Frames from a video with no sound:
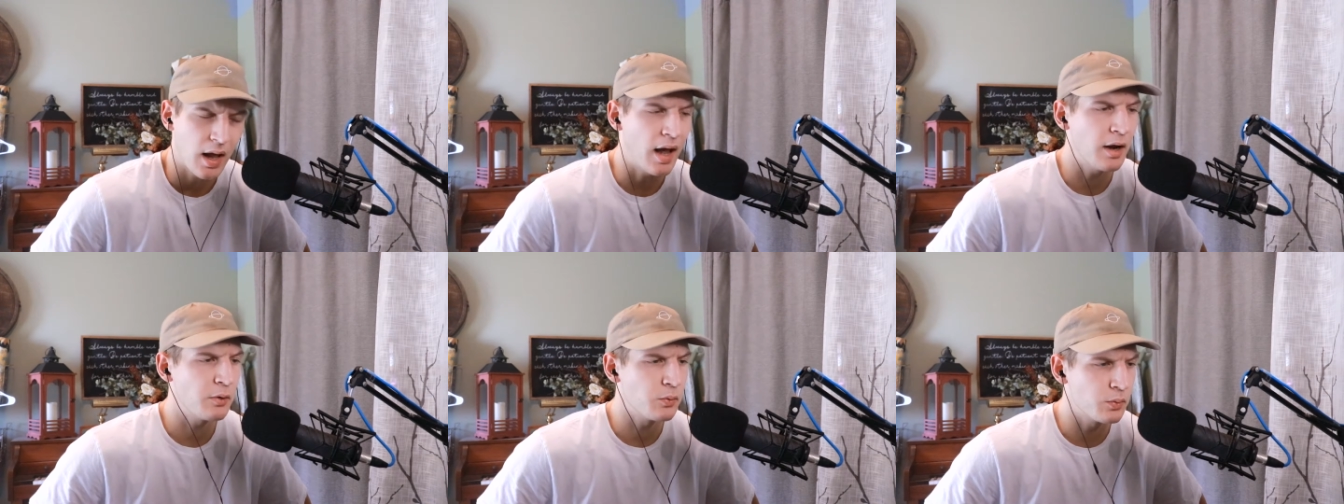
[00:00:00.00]

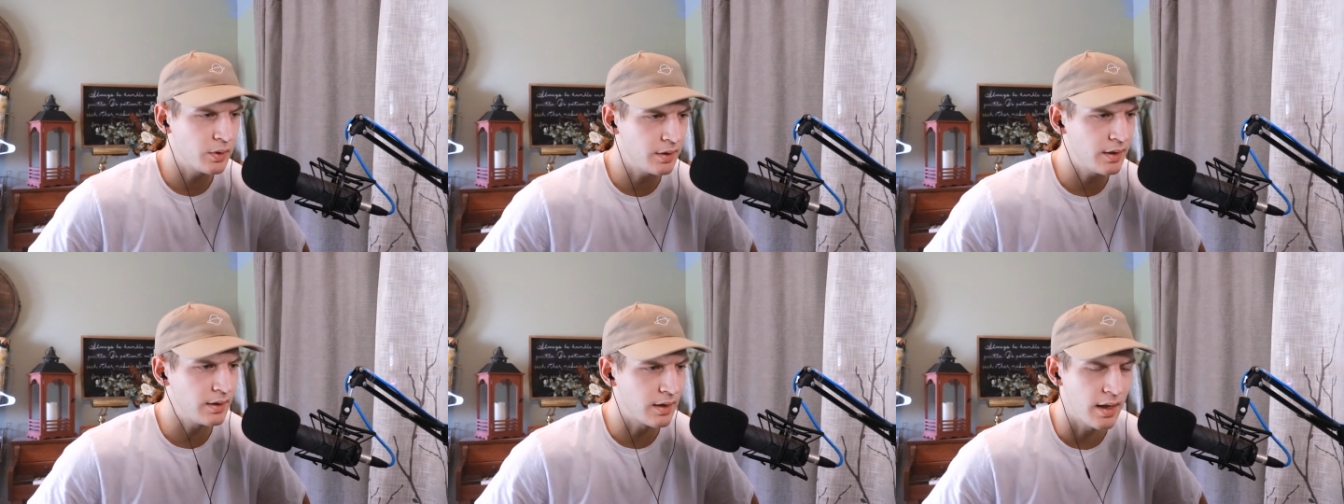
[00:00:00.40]
I
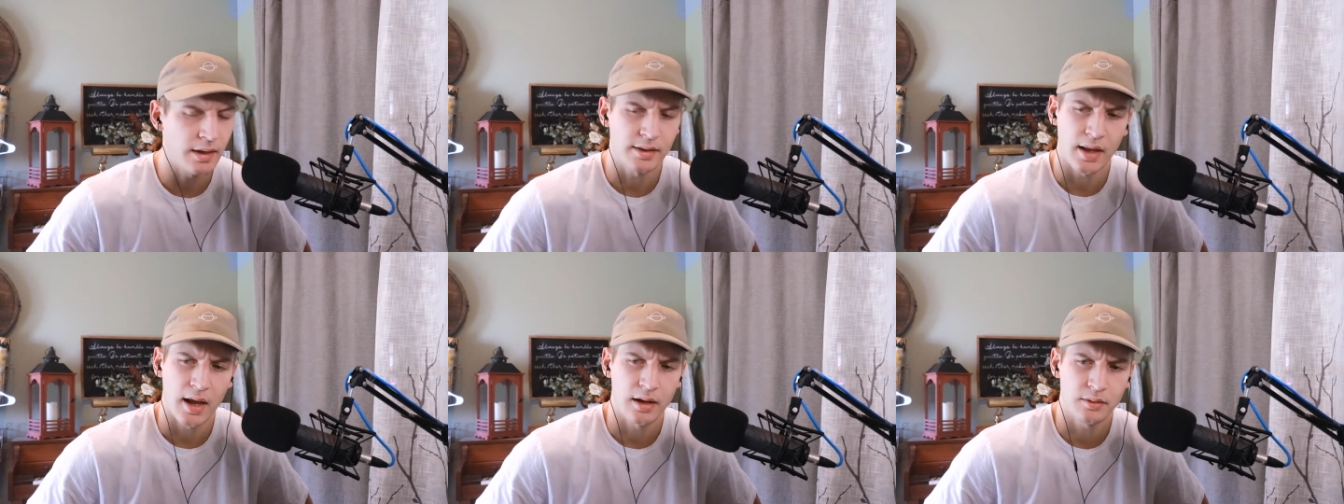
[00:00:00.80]
really like
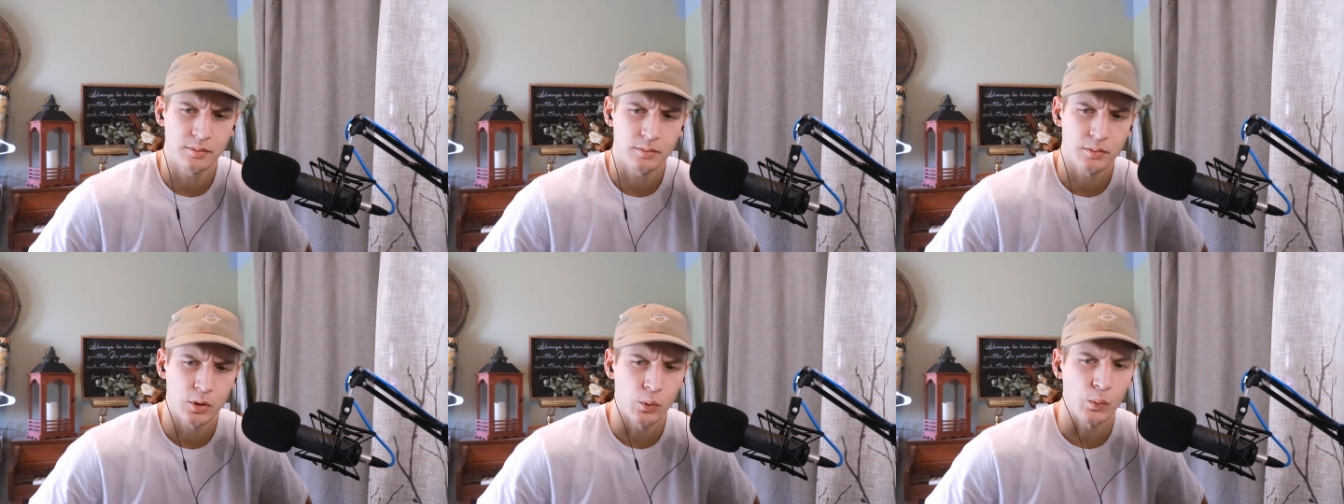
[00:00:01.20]
that,
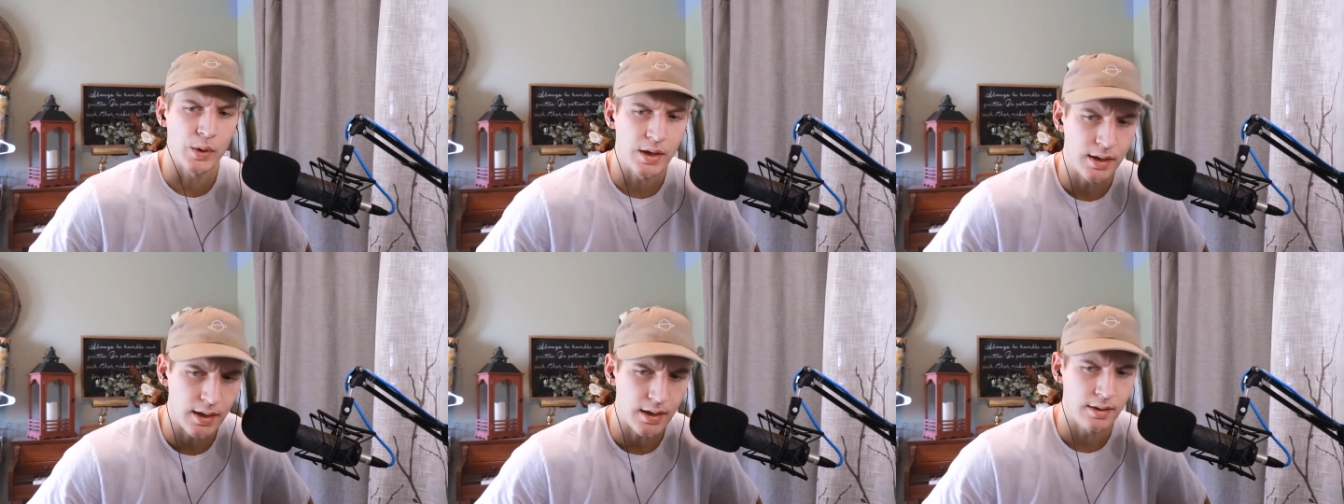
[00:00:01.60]
or we
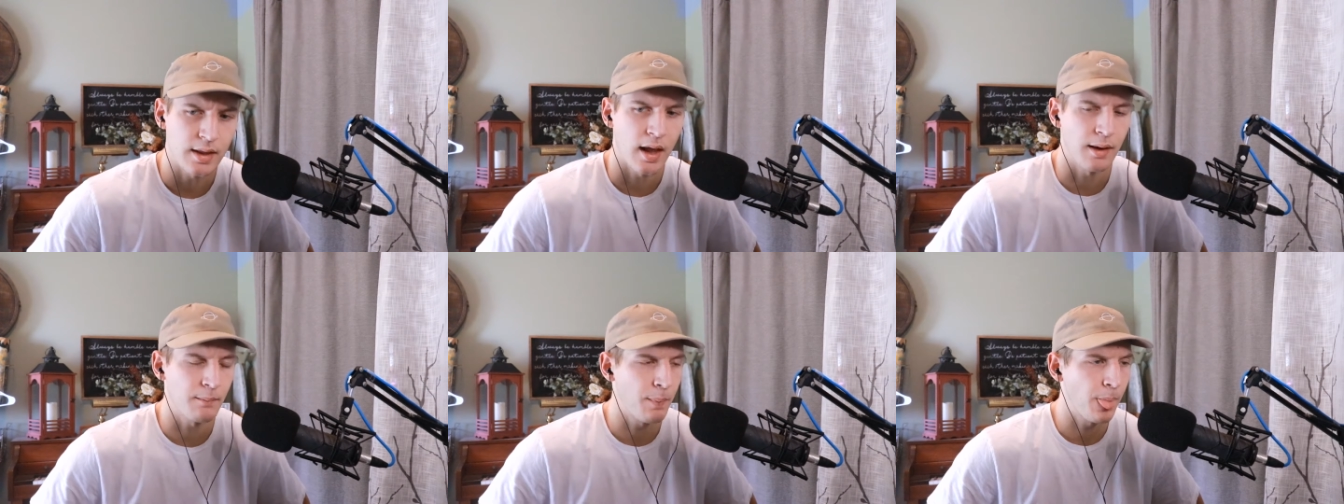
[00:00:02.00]
need that.